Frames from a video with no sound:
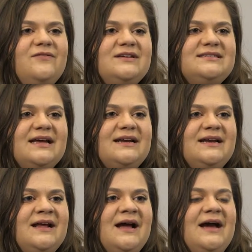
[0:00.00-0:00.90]
of a
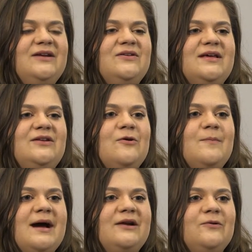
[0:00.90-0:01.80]
sudden, I knew that no
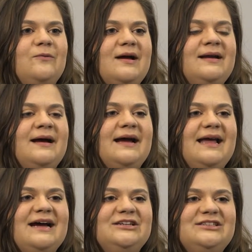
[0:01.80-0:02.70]
matter what, I
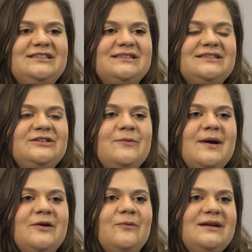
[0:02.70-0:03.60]
had Jesus. No
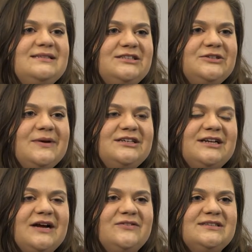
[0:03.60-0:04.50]
matter what
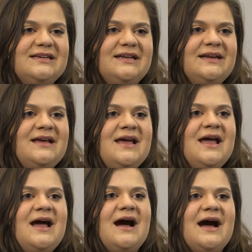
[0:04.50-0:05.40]
situation I was in,
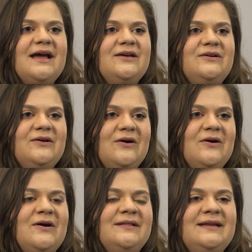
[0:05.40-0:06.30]
I could
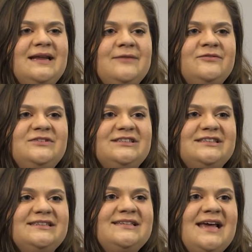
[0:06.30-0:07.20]
call on the name of Jesus.